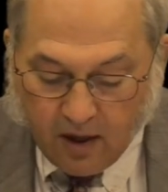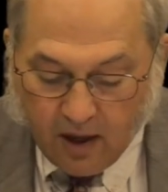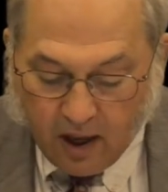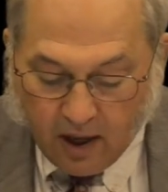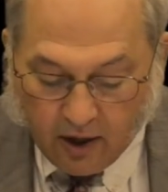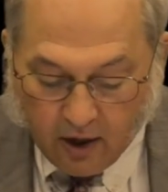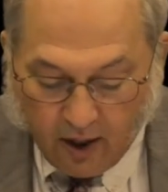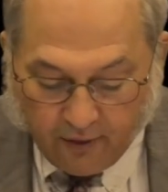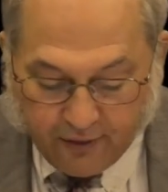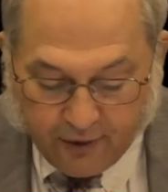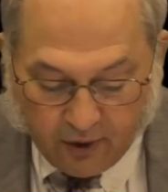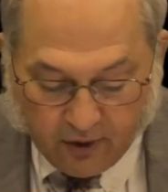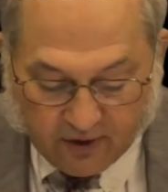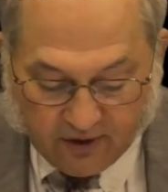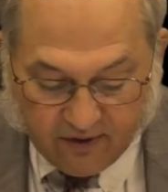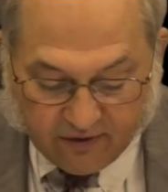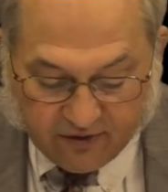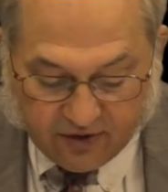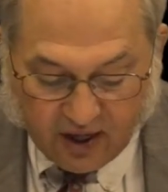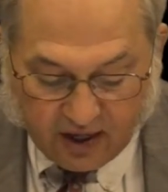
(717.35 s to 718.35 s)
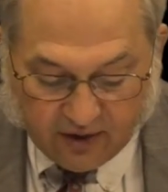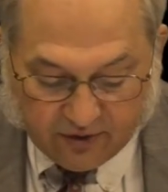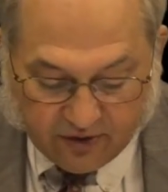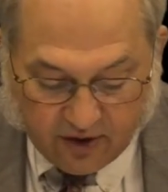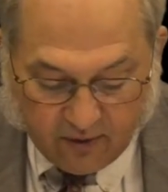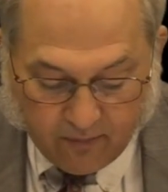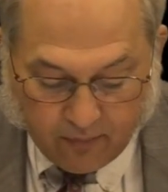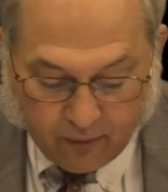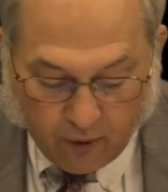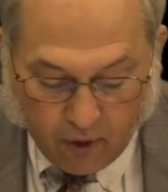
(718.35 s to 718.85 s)
an alternative
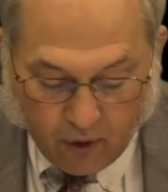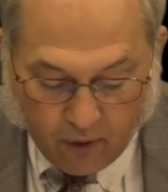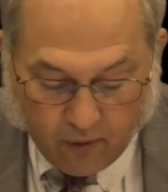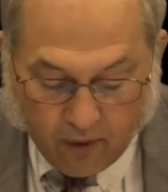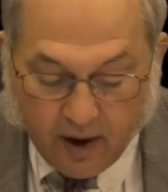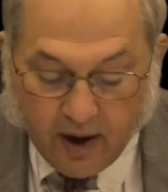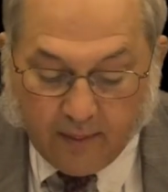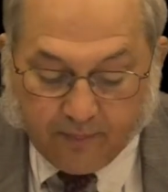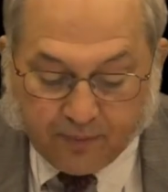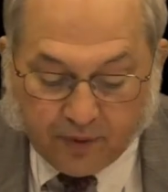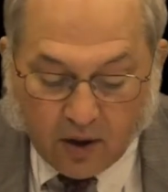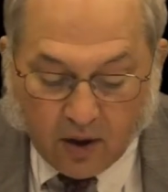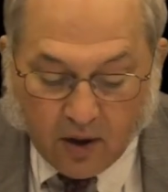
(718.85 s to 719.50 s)
sentencing program